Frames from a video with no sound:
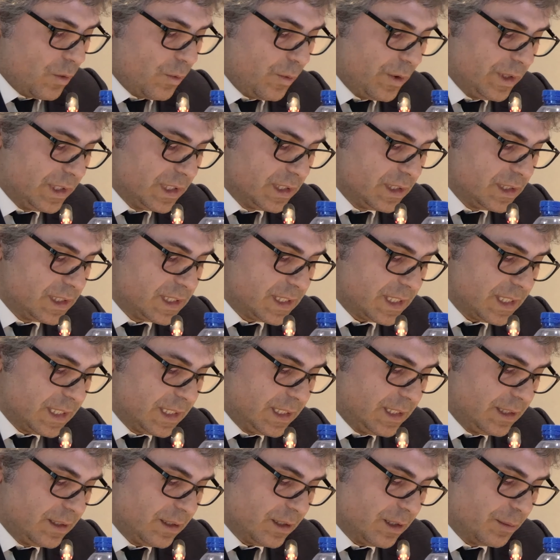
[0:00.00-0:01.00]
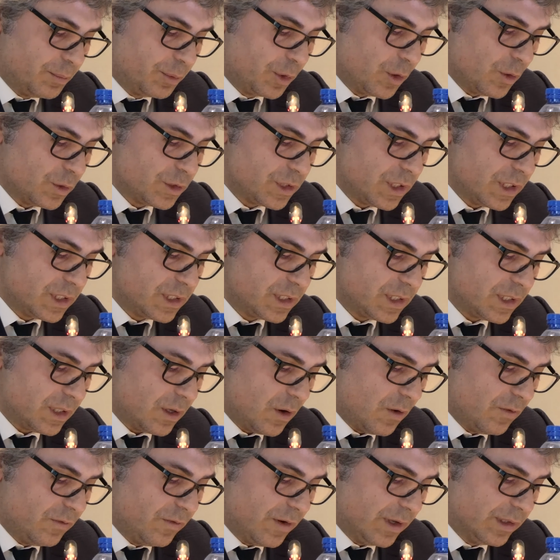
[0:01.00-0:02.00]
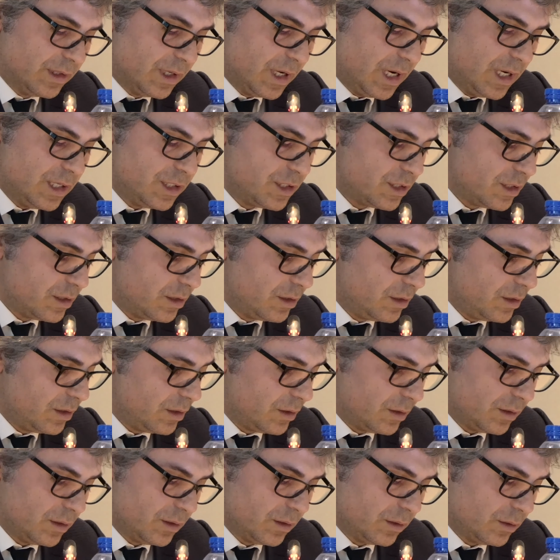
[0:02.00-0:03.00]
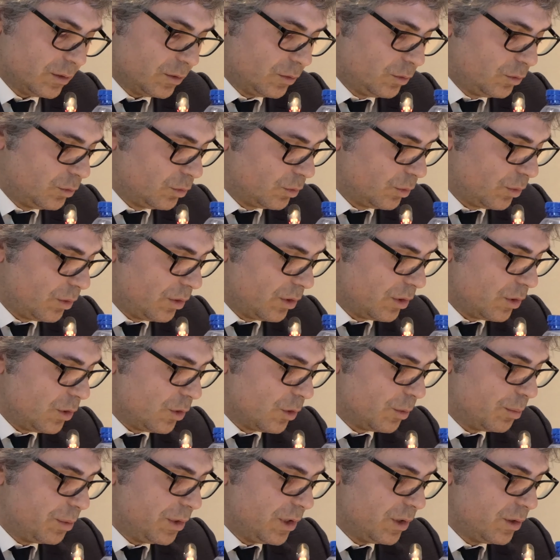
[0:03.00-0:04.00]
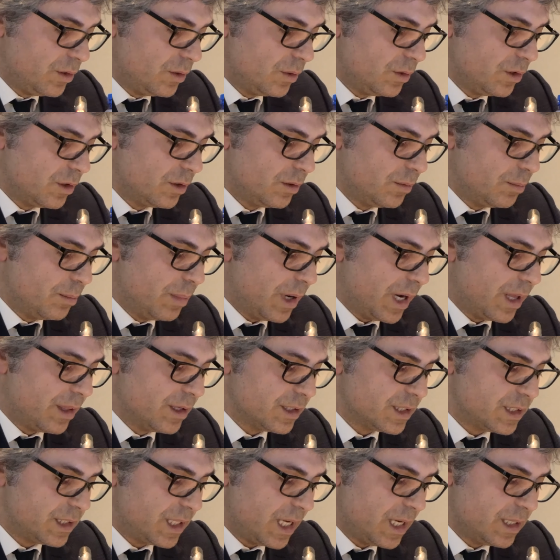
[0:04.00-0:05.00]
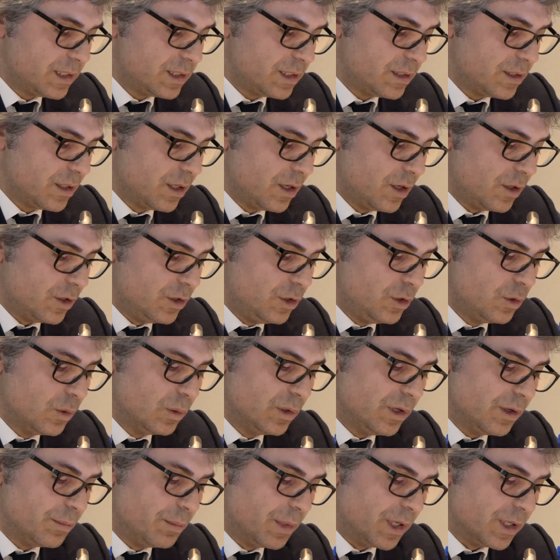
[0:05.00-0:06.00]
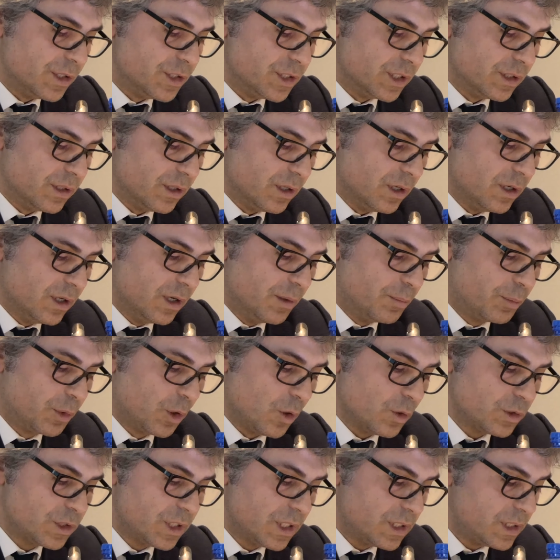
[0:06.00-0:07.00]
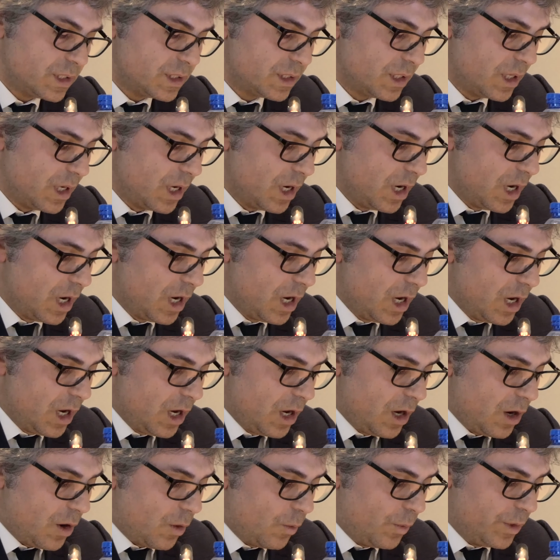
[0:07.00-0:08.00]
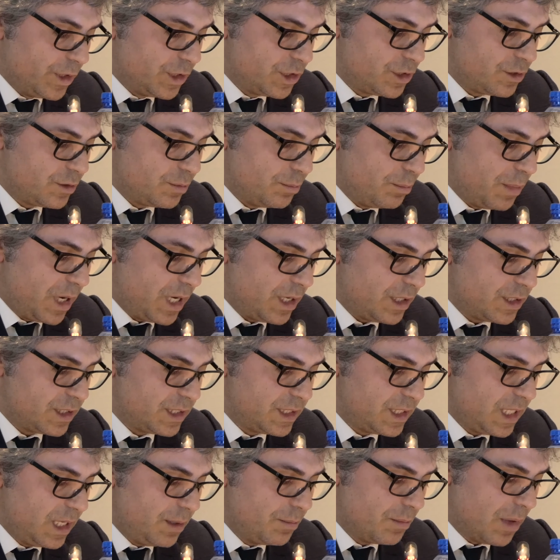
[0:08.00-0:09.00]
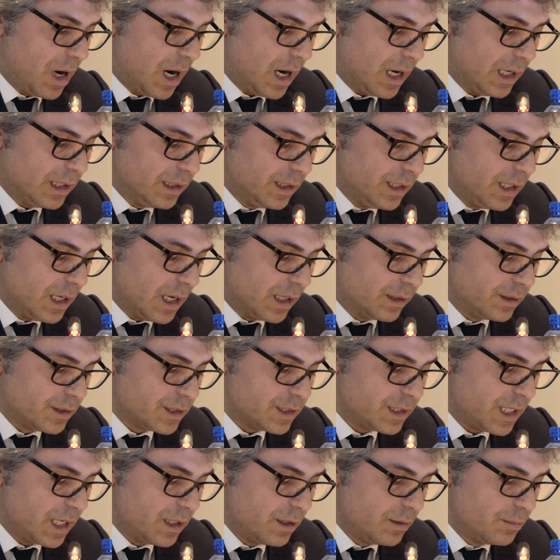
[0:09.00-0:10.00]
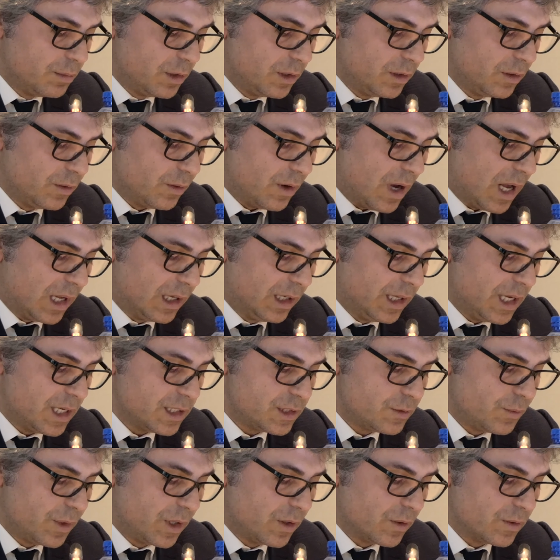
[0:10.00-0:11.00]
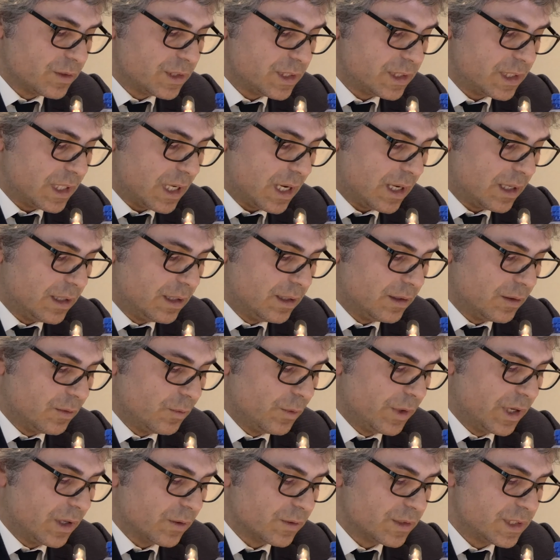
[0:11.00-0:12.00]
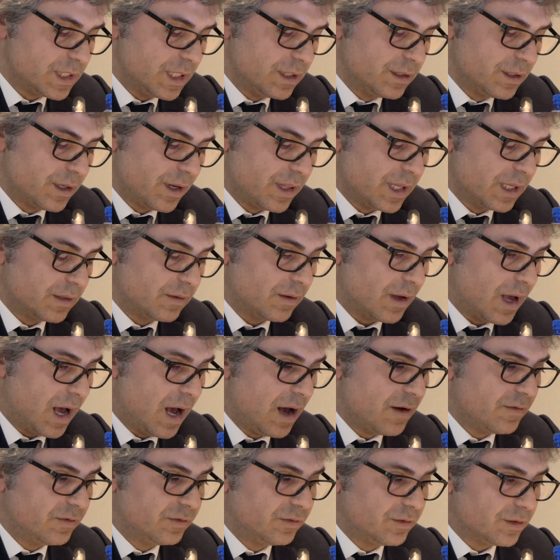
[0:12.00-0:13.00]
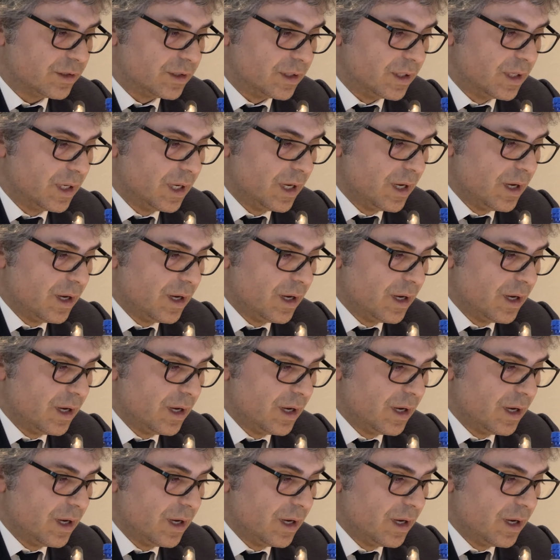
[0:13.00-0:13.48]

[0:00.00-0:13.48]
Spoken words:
witnessed a process of adhesion to the European Union by the states newly emerged. A process which may seem hardly understandable unless we consider that after